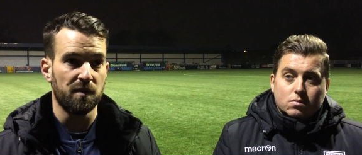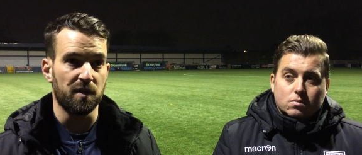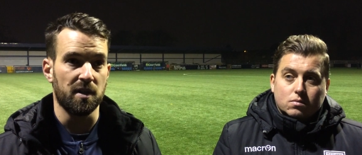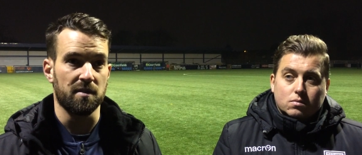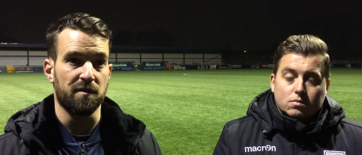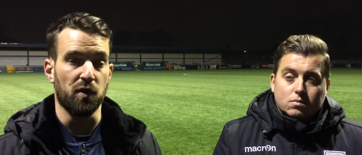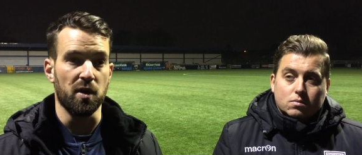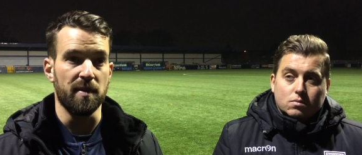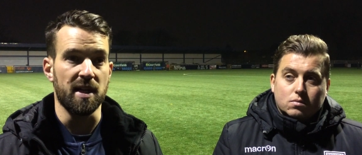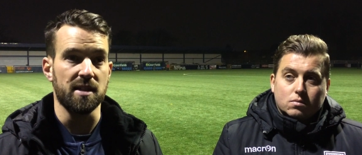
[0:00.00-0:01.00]
Speaker 1: for
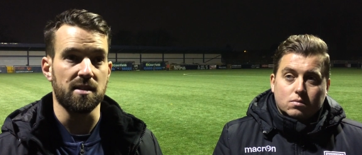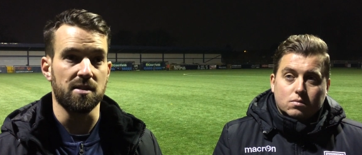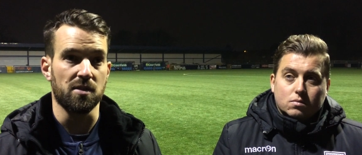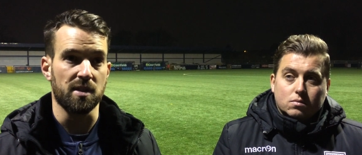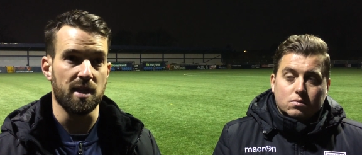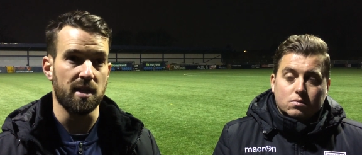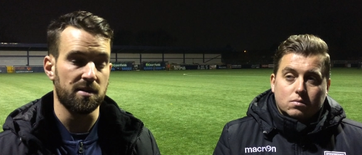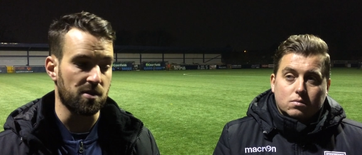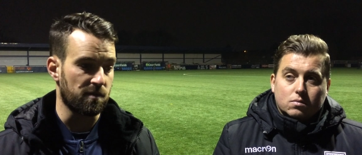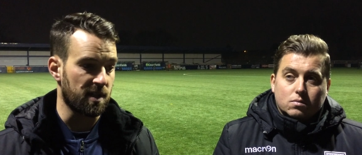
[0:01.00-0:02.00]
40 minutes until the
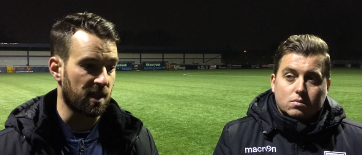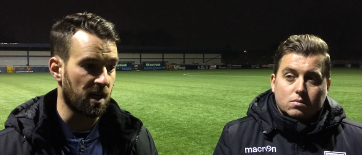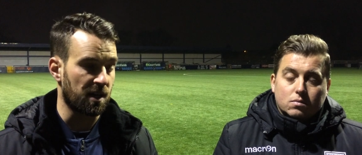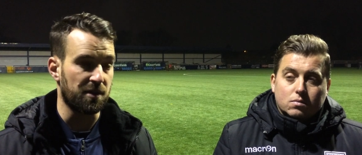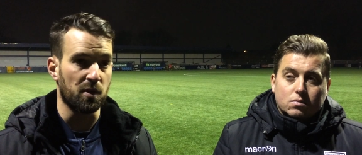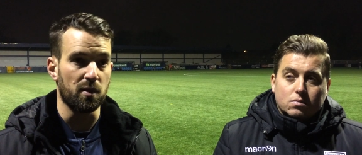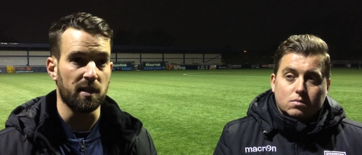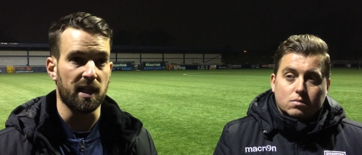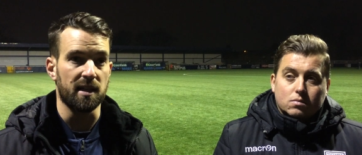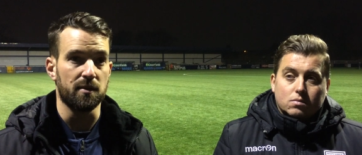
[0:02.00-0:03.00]
until the red card. I thought we
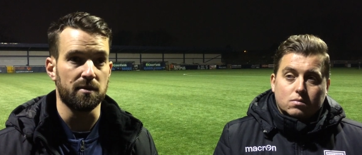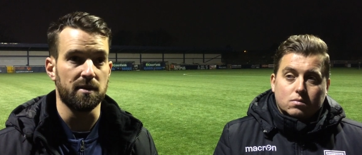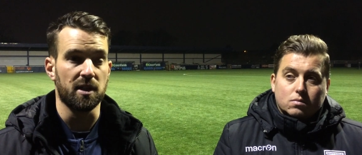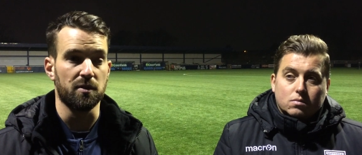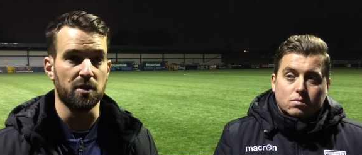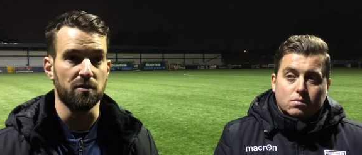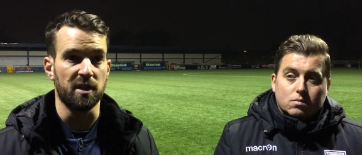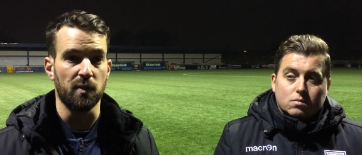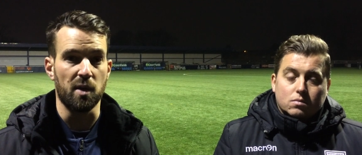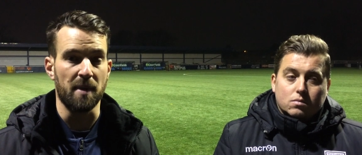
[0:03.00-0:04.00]
were like you know doing
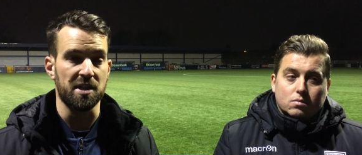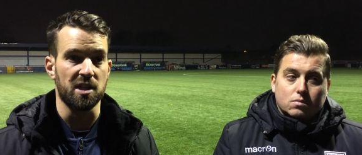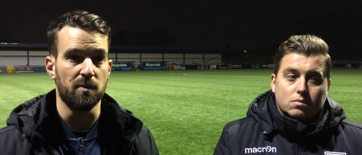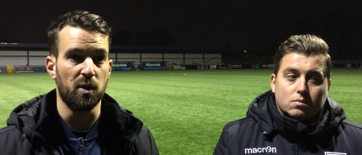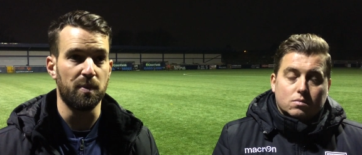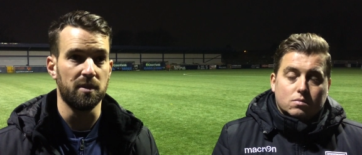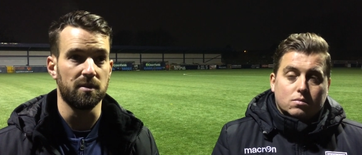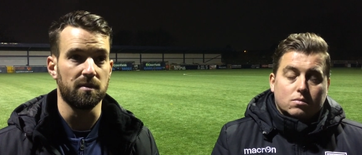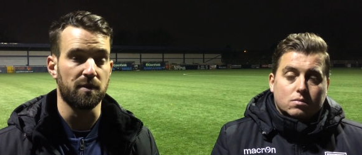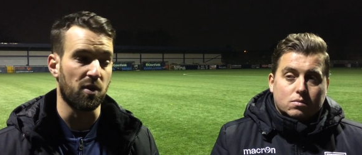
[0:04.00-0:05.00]
really well, matching him up, and
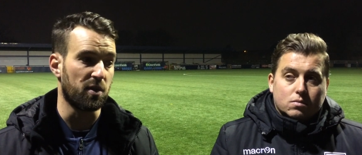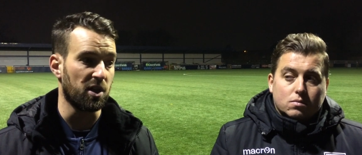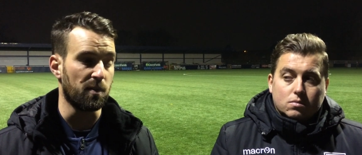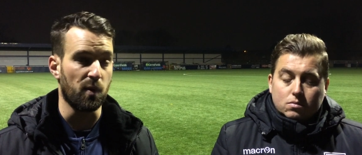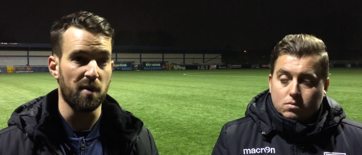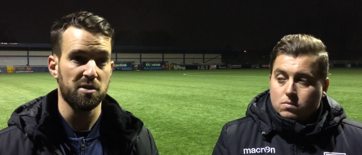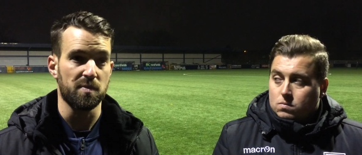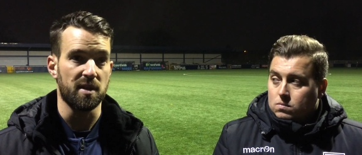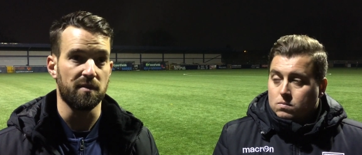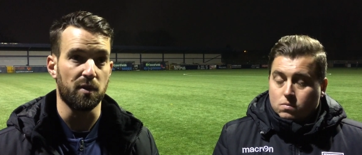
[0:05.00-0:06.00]
thought we could have come away with
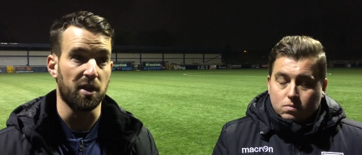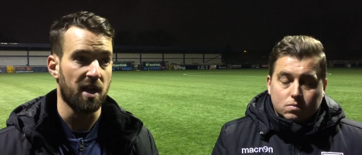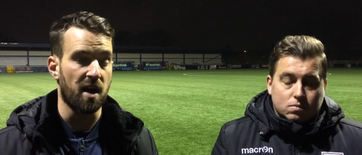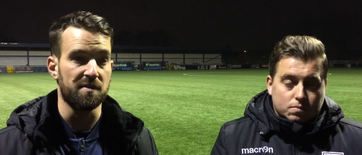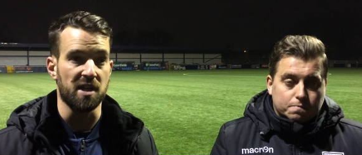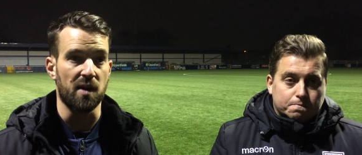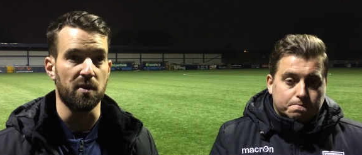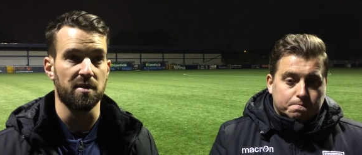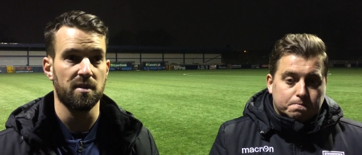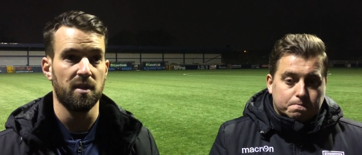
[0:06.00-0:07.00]
something if we're going in half time
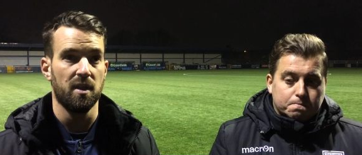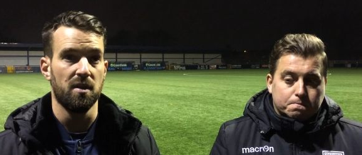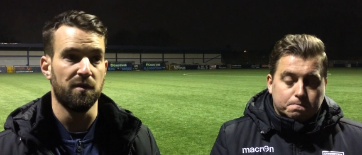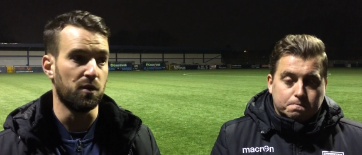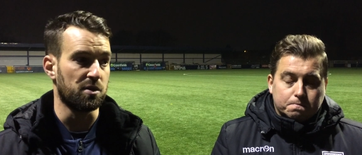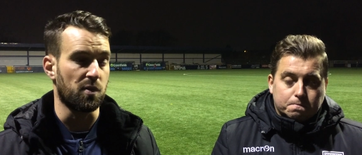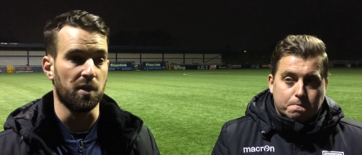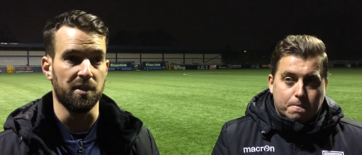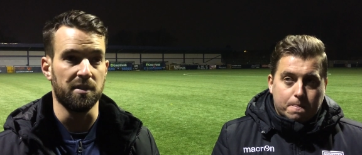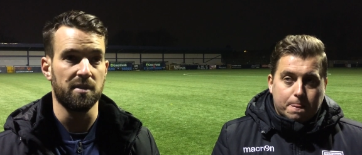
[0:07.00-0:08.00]
with full
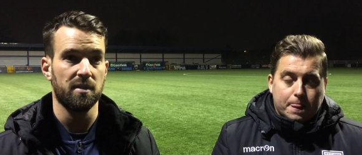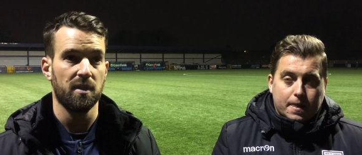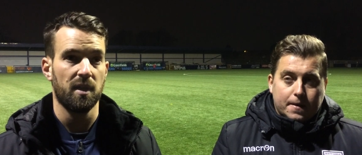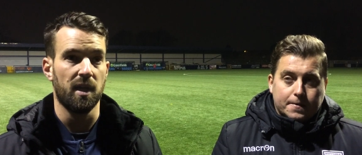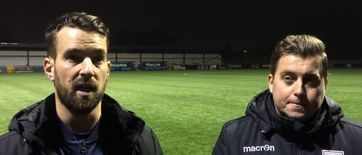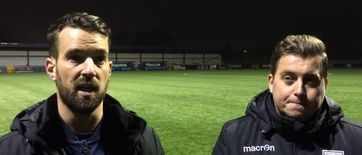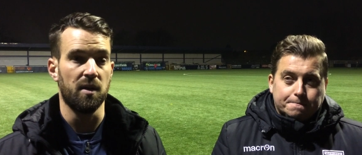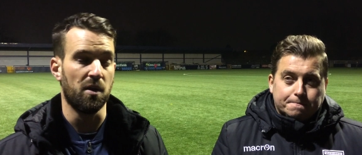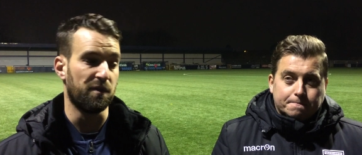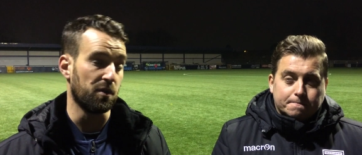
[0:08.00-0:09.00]
squad and
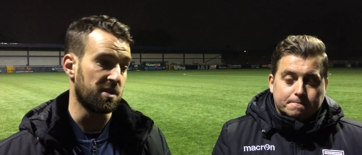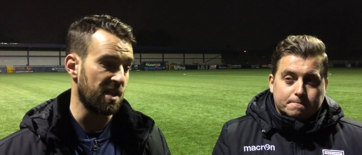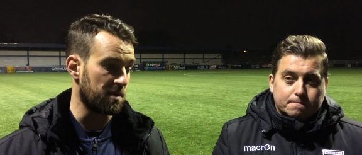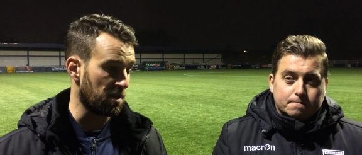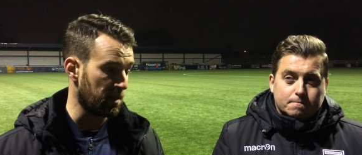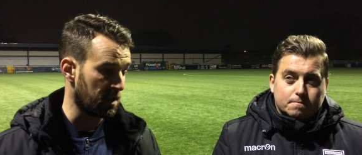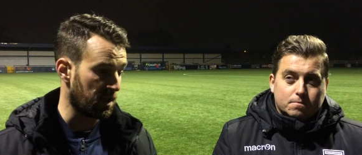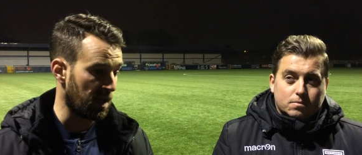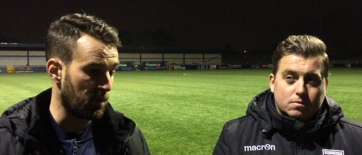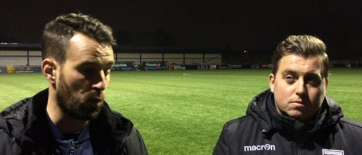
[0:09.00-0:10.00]
uh, or full team, sorry,
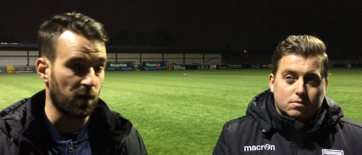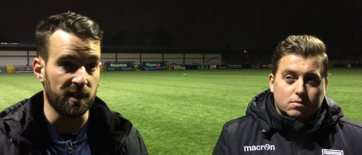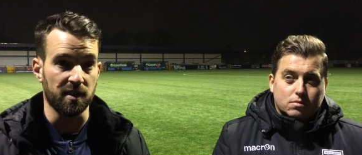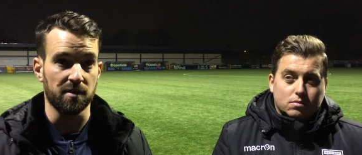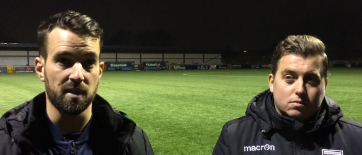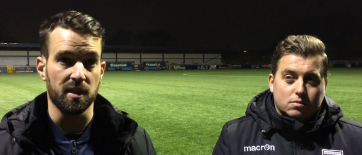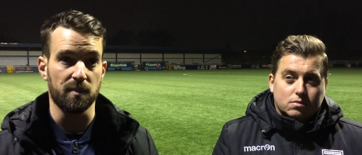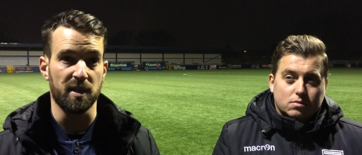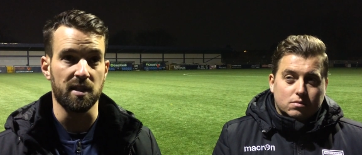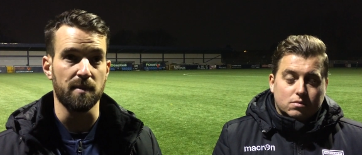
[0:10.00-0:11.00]
and um, one nil.
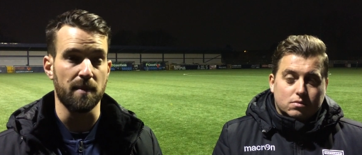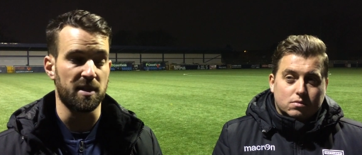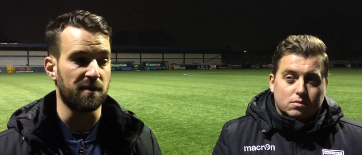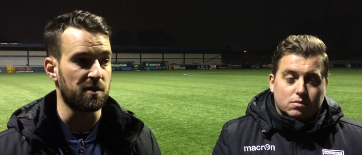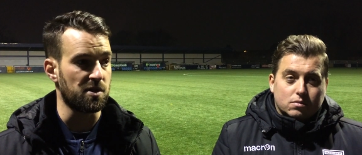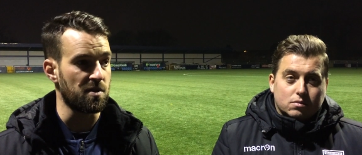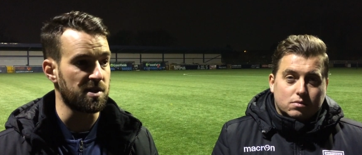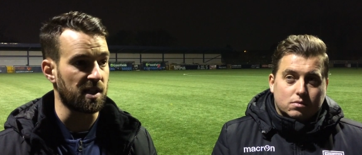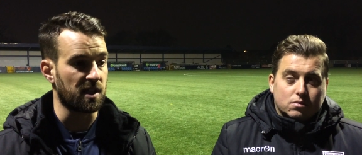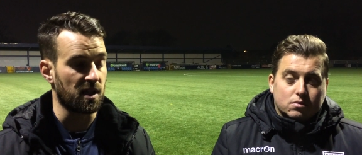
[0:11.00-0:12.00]
It might be different story in
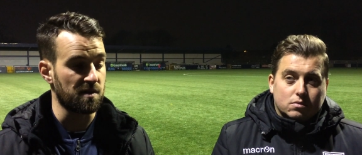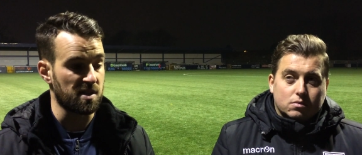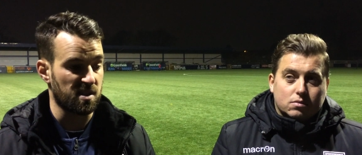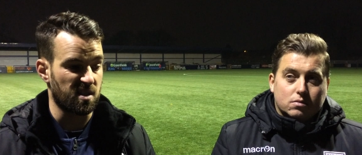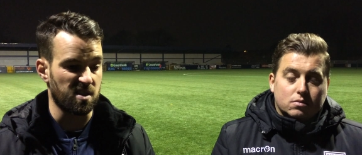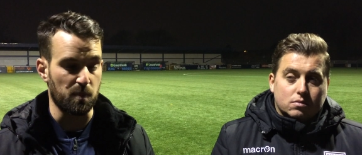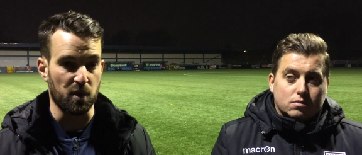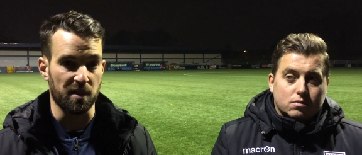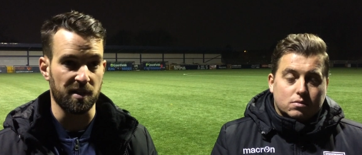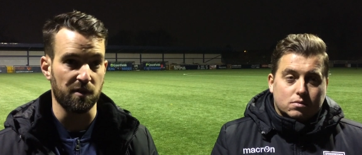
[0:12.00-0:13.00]
the second half. So that's a
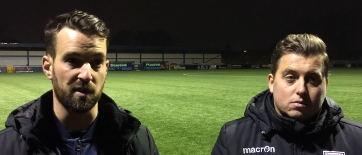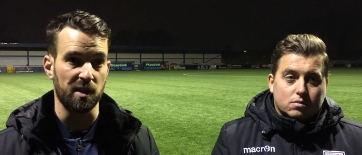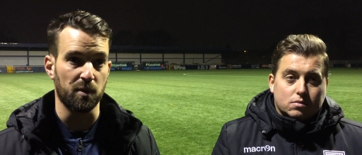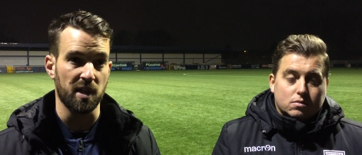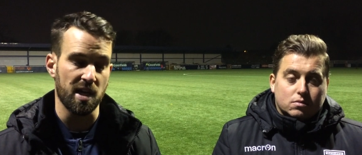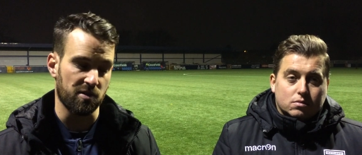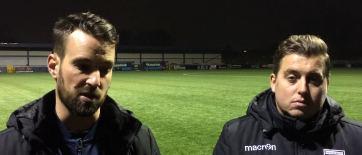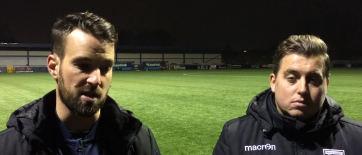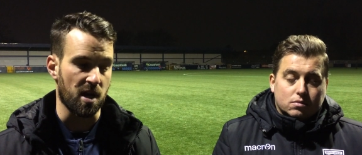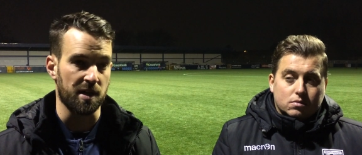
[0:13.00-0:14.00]
disappointing thing, really. But yeah, they're a
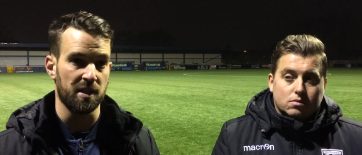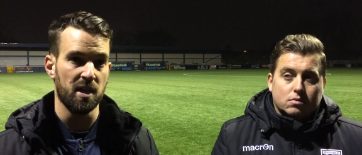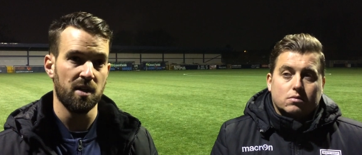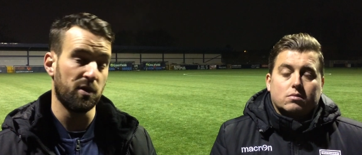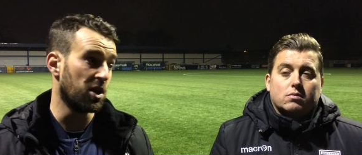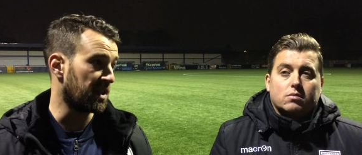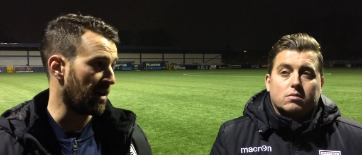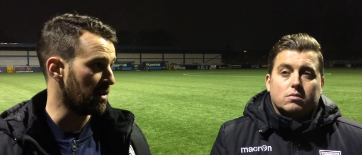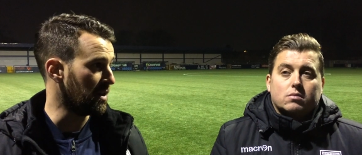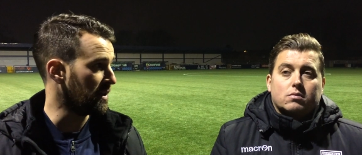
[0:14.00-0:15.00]
good side. We know
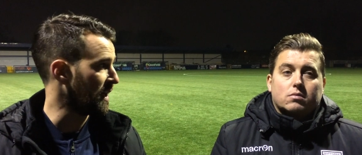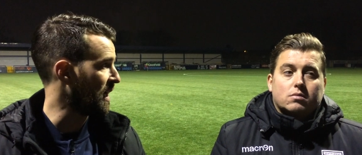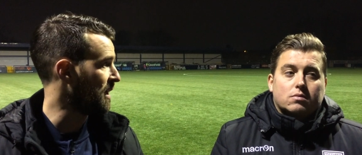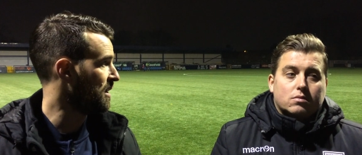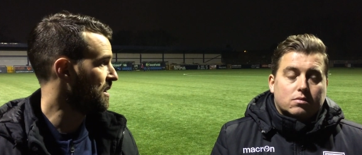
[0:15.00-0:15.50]
Darren and uh,